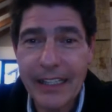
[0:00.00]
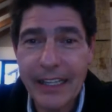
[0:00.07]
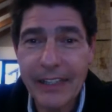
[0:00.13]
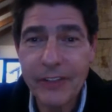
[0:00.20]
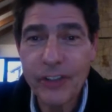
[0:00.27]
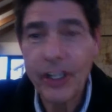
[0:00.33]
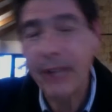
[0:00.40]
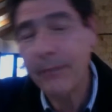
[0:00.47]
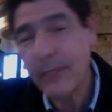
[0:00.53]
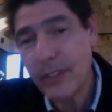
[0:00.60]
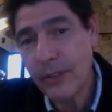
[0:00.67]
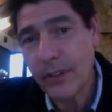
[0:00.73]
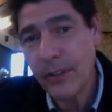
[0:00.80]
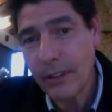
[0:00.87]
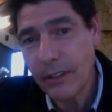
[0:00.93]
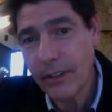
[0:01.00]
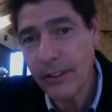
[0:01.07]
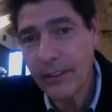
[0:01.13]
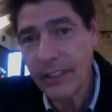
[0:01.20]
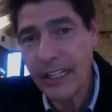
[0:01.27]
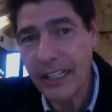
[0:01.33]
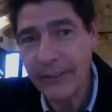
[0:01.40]
They jump to the
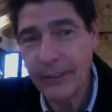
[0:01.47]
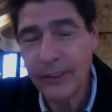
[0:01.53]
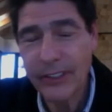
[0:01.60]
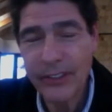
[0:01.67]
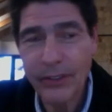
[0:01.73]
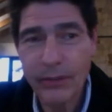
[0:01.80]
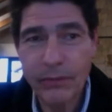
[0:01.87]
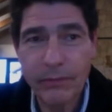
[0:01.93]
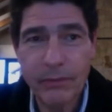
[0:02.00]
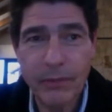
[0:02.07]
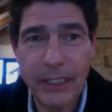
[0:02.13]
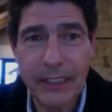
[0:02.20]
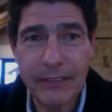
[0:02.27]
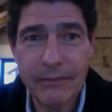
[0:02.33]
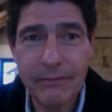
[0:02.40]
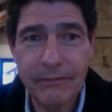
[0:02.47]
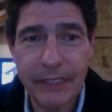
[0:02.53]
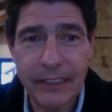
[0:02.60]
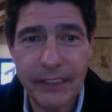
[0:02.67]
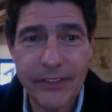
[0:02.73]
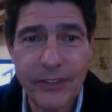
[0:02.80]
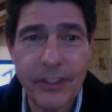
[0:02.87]
other level. So
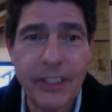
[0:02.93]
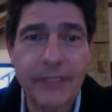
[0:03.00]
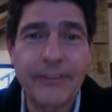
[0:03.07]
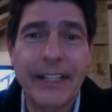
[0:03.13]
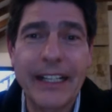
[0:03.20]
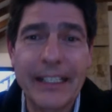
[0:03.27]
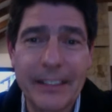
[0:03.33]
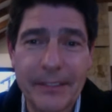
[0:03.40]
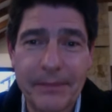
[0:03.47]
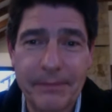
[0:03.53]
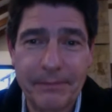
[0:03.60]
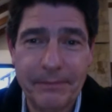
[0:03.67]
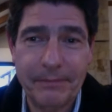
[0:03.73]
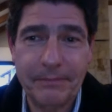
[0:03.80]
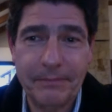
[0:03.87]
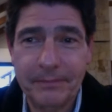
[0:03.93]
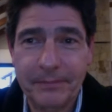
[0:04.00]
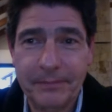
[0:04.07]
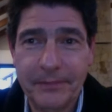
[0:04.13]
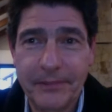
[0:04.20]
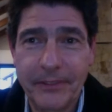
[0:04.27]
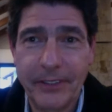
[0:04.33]
what's your advice
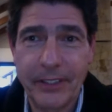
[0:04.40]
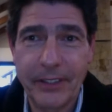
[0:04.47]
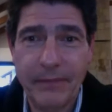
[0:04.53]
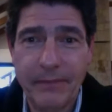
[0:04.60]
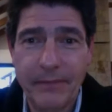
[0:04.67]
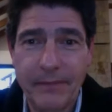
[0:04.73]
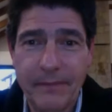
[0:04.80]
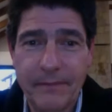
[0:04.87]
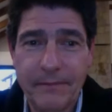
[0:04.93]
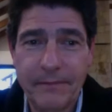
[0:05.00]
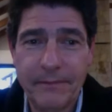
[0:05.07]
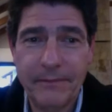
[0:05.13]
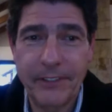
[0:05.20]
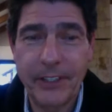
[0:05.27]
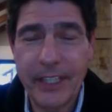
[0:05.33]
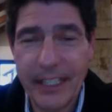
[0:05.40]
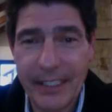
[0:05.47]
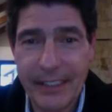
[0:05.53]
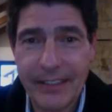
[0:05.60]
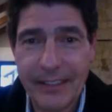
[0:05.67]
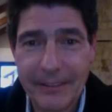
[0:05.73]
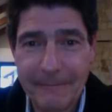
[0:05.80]
for
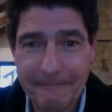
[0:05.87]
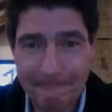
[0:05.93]
this?